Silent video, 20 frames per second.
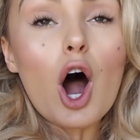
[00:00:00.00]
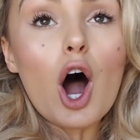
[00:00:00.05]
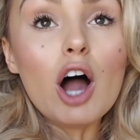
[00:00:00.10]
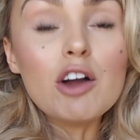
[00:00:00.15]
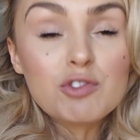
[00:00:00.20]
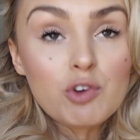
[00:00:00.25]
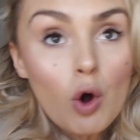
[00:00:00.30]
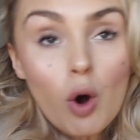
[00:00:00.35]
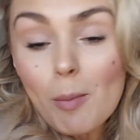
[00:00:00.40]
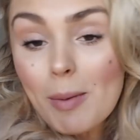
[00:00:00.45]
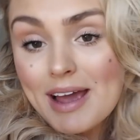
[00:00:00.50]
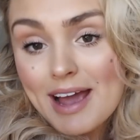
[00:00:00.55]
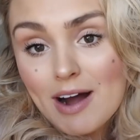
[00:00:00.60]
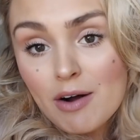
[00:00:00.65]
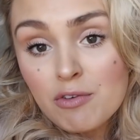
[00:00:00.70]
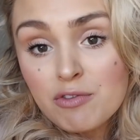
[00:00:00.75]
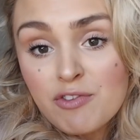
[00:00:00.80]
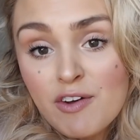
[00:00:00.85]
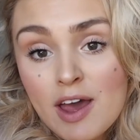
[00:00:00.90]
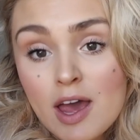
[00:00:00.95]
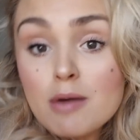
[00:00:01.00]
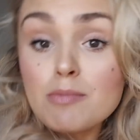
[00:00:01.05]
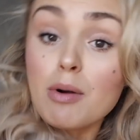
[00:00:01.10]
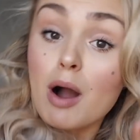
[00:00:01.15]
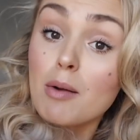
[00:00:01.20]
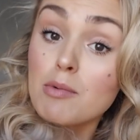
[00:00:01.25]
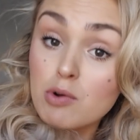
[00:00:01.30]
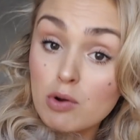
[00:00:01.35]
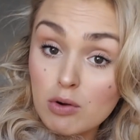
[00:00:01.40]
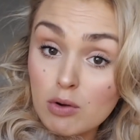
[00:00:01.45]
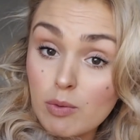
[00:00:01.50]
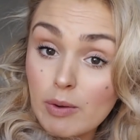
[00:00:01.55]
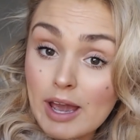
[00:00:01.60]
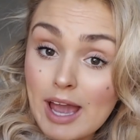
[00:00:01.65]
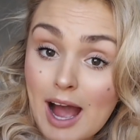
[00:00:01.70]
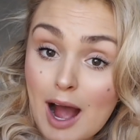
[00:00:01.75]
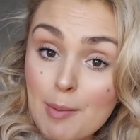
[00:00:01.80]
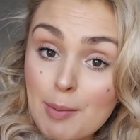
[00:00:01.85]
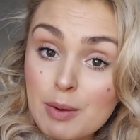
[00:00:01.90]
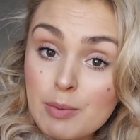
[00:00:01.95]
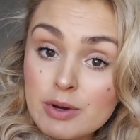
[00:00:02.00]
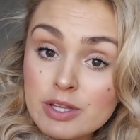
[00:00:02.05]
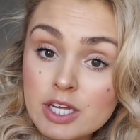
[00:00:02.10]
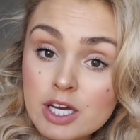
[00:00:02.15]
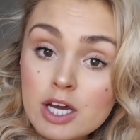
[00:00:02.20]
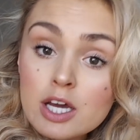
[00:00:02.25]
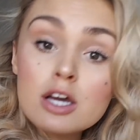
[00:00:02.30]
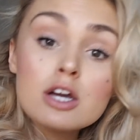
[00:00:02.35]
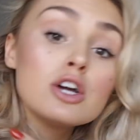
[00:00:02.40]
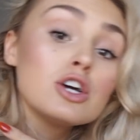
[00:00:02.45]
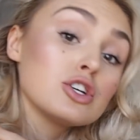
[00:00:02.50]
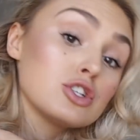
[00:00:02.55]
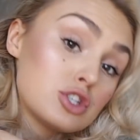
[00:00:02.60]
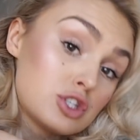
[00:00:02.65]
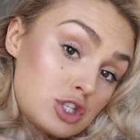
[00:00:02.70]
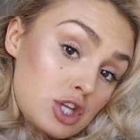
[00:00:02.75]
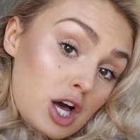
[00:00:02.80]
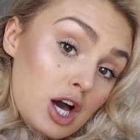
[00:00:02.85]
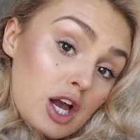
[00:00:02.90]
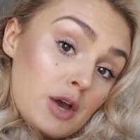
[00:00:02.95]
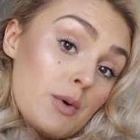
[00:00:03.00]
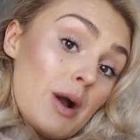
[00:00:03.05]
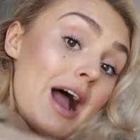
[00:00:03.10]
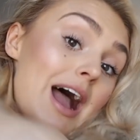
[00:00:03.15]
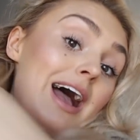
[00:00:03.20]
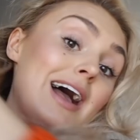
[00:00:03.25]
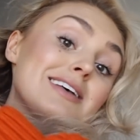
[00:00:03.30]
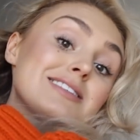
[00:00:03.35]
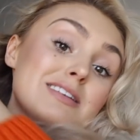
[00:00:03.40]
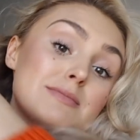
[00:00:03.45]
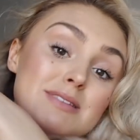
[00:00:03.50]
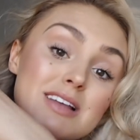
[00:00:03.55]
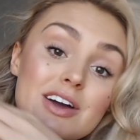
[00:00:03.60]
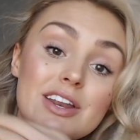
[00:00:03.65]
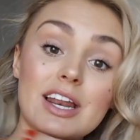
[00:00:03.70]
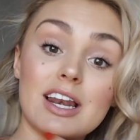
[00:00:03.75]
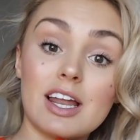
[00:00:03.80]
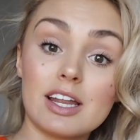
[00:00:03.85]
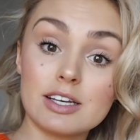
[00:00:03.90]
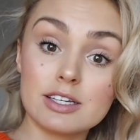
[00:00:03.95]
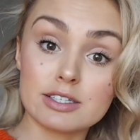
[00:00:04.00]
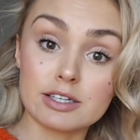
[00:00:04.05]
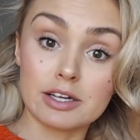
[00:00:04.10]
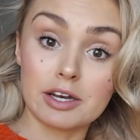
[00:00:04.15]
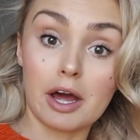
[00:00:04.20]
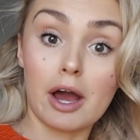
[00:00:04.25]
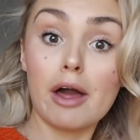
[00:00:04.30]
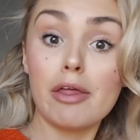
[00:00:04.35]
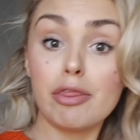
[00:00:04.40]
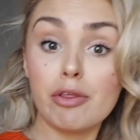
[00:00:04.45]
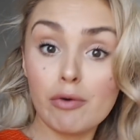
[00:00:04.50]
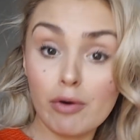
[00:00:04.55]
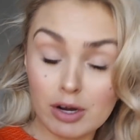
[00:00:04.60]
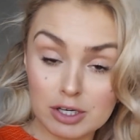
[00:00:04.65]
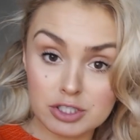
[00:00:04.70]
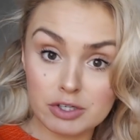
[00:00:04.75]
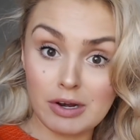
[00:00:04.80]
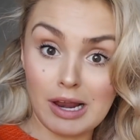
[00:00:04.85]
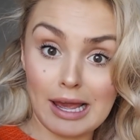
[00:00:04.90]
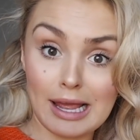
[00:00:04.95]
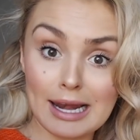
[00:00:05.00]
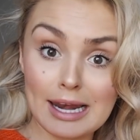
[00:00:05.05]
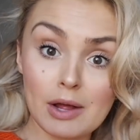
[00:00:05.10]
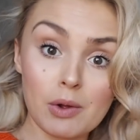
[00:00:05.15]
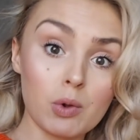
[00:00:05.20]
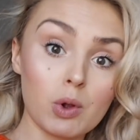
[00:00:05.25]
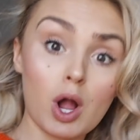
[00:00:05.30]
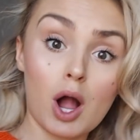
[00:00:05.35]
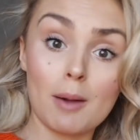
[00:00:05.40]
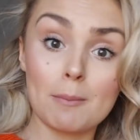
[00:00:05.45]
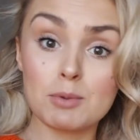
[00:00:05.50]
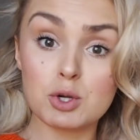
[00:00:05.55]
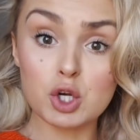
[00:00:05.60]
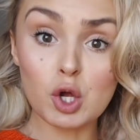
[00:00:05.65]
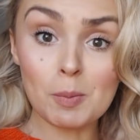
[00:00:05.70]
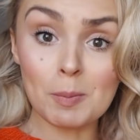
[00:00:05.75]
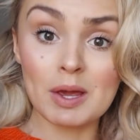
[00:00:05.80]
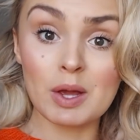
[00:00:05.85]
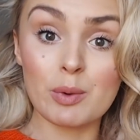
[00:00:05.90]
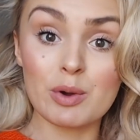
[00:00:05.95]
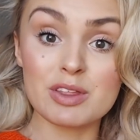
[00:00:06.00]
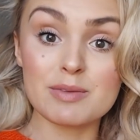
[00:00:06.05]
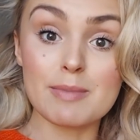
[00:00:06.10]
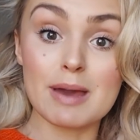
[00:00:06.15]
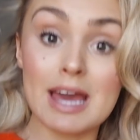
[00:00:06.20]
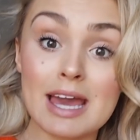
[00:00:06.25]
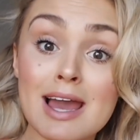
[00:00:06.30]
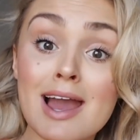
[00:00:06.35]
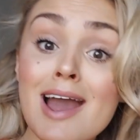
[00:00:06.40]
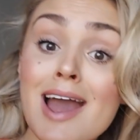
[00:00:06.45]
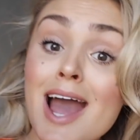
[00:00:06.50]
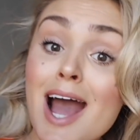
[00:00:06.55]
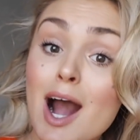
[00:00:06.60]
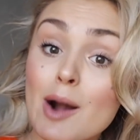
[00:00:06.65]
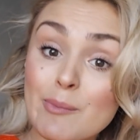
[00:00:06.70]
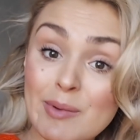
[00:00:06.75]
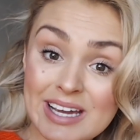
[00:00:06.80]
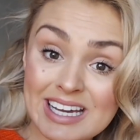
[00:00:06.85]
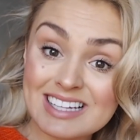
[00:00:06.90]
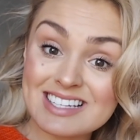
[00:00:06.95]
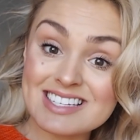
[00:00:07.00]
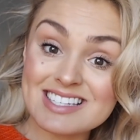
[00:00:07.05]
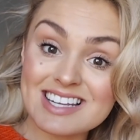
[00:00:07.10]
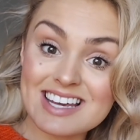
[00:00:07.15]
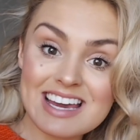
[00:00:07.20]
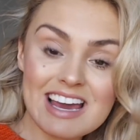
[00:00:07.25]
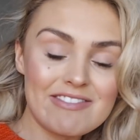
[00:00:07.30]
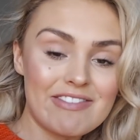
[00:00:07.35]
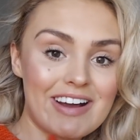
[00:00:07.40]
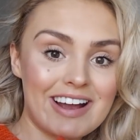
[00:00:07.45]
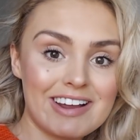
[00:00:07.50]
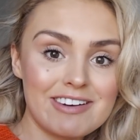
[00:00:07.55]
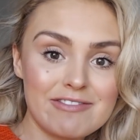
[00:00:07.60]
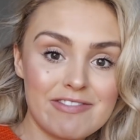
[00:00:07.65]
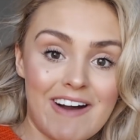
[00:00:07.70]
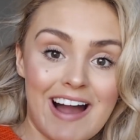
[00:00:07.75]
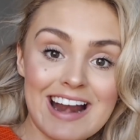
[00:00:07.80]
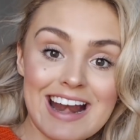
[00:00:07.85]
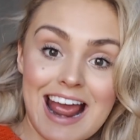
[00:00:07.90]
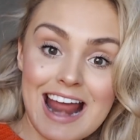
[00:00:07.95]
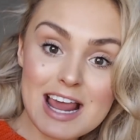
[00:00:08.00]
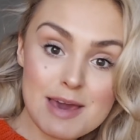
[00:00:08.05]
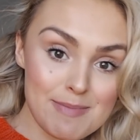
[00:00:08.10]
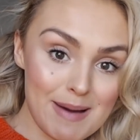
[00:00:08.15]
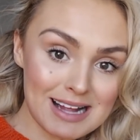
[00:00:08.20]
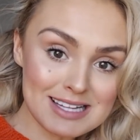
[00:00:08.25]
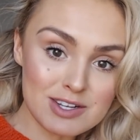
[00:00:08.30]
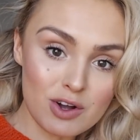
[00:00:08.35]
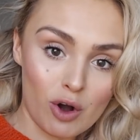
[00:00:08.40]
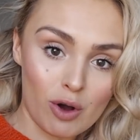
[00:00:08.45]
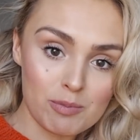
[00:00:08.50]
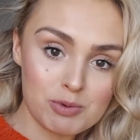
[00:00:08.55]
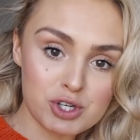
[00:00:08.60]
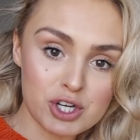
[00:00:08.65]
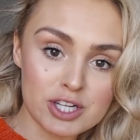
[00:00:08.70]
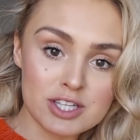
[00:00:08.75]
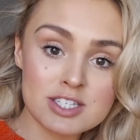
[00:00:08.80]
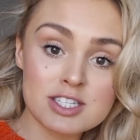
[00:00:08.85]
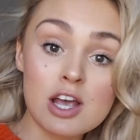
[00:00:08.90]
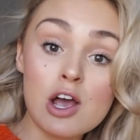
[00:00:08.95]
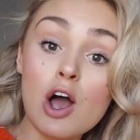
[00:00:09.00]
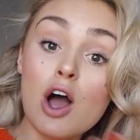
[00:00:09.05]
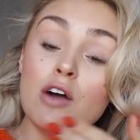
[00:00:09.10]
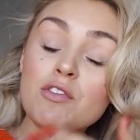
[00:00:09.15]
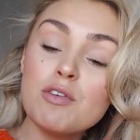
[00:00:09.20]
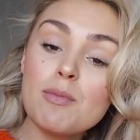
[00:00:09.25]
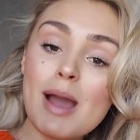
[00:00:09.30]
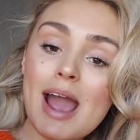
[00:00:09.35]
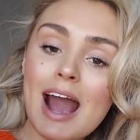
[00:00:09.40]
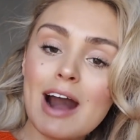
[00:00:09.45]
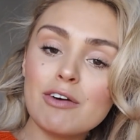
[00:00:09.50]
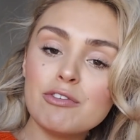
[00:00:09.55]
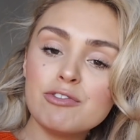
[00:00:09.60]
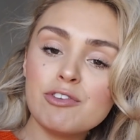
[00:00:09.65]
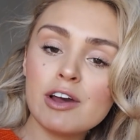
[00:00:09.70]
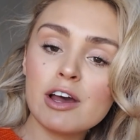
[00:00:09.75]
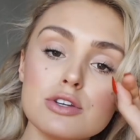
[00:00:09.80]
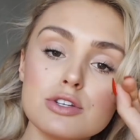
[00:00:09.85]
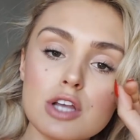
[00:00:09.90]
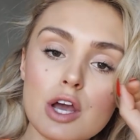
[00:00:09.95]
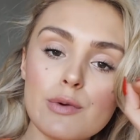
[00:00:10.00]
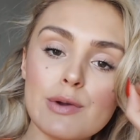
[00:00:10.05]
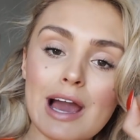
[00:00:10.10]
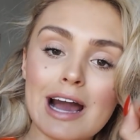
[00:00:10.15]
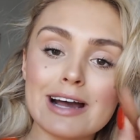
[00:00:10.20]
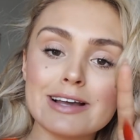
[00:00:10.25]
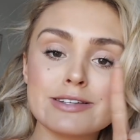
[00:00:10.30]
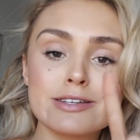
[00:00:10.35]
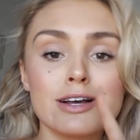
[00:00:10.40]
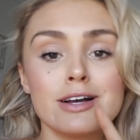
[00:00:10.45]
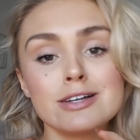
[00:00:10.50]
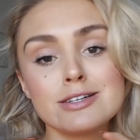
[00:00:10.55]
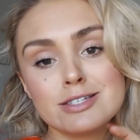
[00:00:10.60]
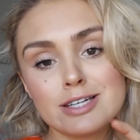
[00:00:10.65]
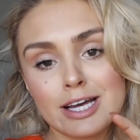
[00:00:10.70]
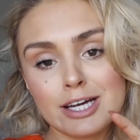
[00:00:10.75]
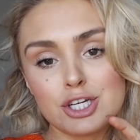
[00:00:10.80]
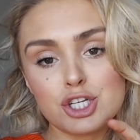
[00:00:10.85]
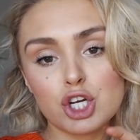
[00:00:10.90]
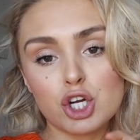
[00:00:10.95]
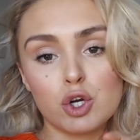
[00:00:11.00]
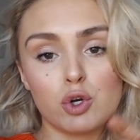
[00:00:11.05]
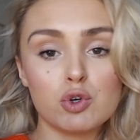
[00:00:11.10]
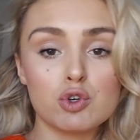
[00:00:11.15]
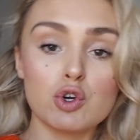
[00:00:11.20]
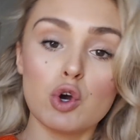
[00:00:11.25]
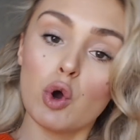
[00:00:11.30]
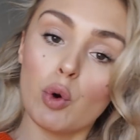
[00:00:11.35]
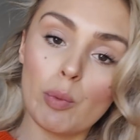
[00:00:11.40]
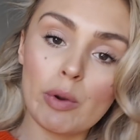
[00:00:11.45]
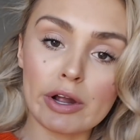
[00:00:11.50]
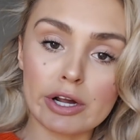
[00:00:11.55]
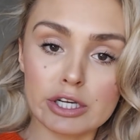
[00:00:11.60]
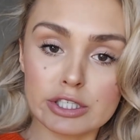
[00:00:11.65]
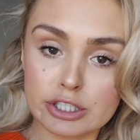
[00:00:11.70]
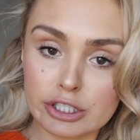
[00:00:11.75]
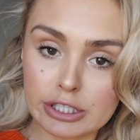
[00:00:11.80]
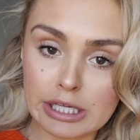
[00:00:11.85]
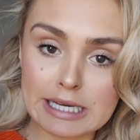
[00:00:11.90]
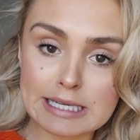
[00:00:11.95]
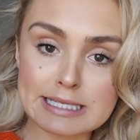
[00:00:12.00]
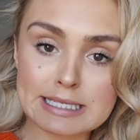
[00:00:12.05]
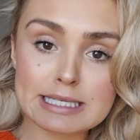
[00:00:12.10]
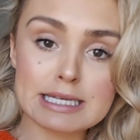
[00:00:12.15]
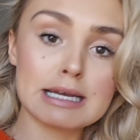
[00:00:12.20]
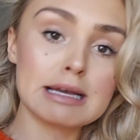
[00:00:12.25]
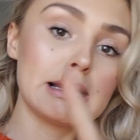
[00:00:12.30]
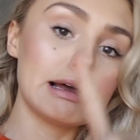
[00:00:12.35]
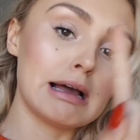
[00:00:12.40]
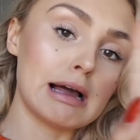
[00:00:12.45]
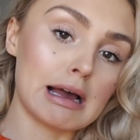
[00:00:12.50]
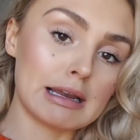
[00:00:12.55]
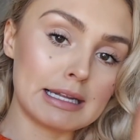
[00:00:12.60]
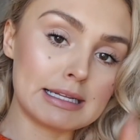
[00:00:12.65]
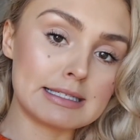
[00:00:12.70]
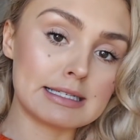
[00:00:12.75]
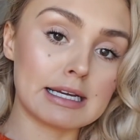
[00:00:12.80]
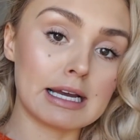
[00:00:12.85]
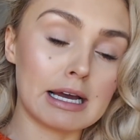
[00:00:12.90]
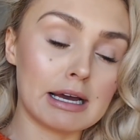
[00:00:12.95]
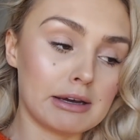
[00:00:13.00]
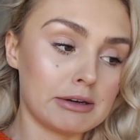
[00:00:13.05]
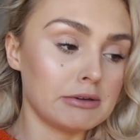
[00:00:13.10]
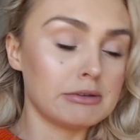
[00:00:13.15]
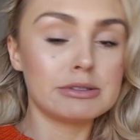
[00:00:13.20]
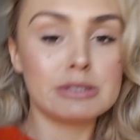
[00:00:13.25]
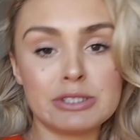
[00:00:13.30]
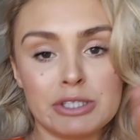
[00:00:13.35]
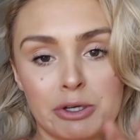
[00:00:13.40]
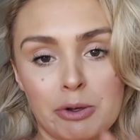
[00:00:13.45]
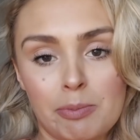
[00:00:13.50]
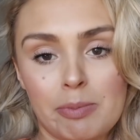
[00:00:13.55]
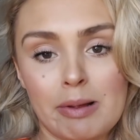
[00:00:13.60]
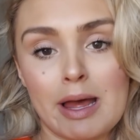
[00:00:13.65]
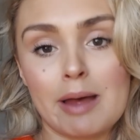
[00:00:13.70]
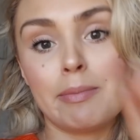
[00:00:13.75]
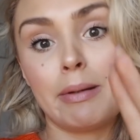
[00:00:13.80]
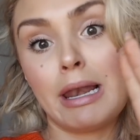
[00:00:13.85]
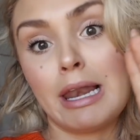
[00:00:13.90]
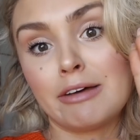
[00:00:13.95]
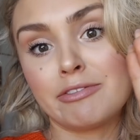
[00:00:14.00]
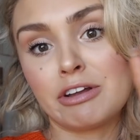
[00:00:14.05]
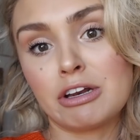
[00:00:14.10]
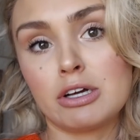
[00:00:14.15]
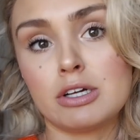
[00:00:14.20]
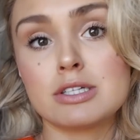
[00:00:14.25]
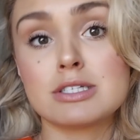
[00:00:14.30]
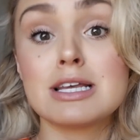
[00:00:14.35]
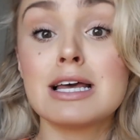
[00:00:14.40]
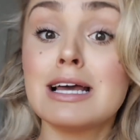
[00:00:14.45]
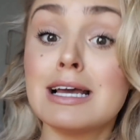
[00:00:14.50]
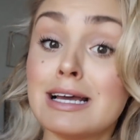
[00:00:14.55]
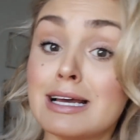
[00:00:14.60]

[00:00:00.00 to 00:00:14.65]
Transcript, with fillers: I've got my outfit, but I'm not quite happy with it. So, as I'm down in London, I thought I'd do like a little come shopping with me and we could see if I can find any better options for my outfit. So yes, stay tuned. We're going to do this. I need to go. Toodle pip. Love you lots.